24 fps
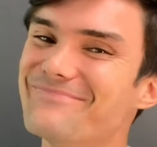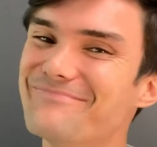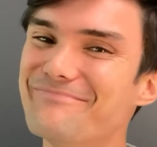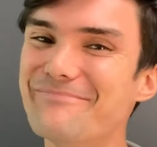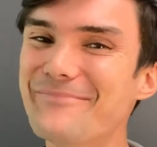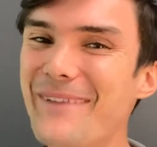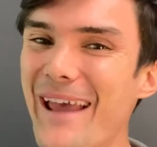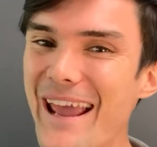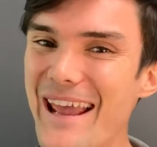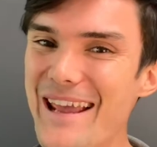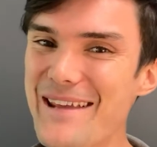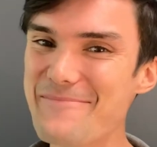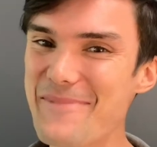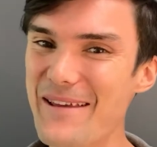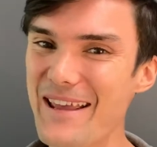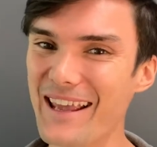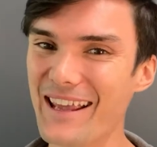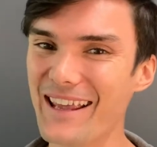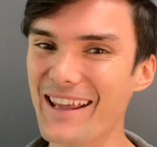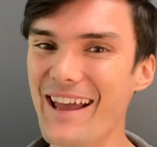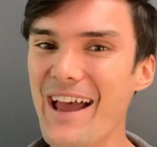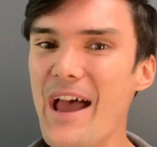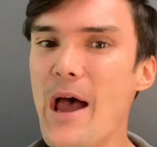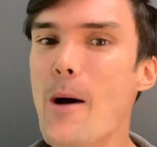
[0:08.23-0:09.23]

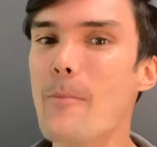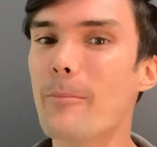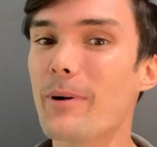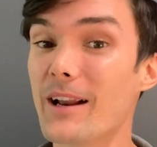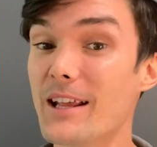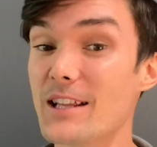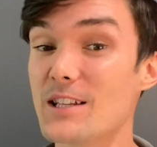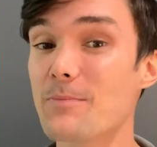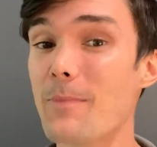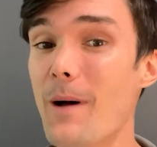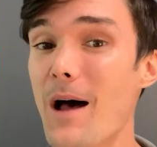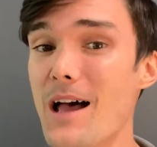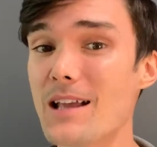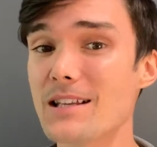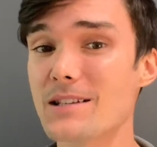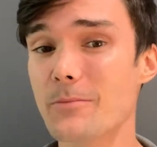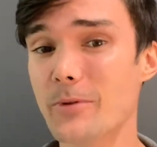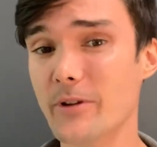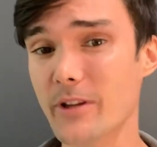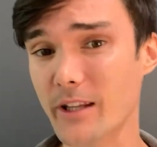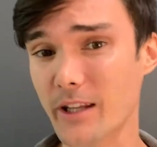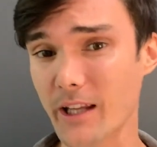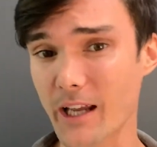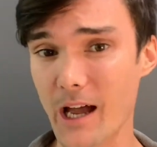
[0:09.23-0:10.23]
maybe, but it's
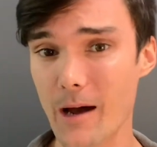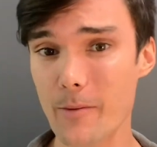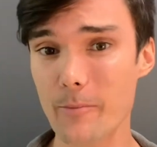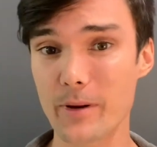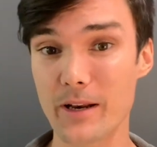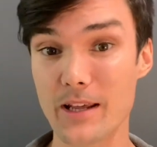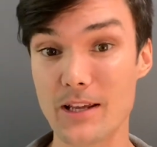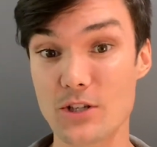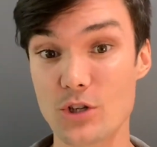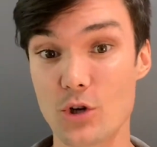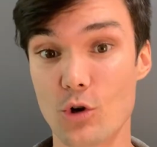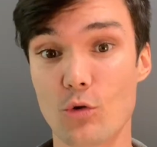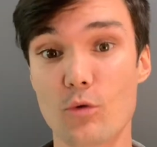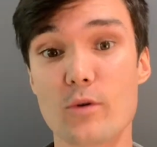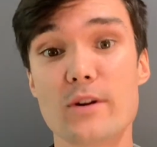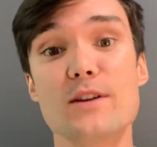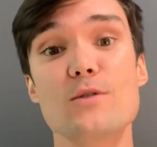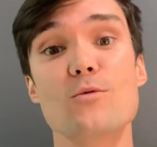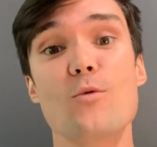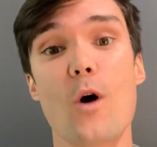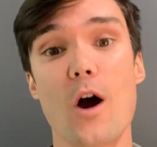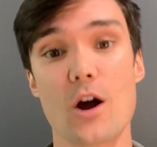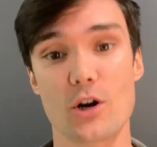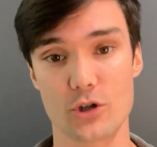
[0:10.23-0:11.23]
possible that the company is
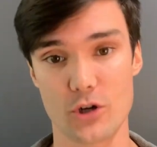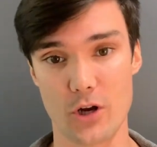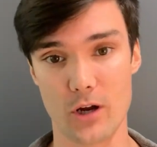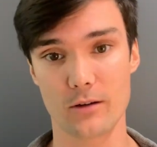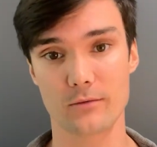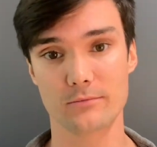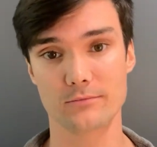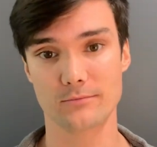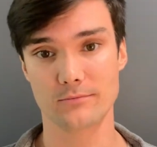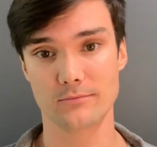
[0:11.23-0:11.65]
greenwashing.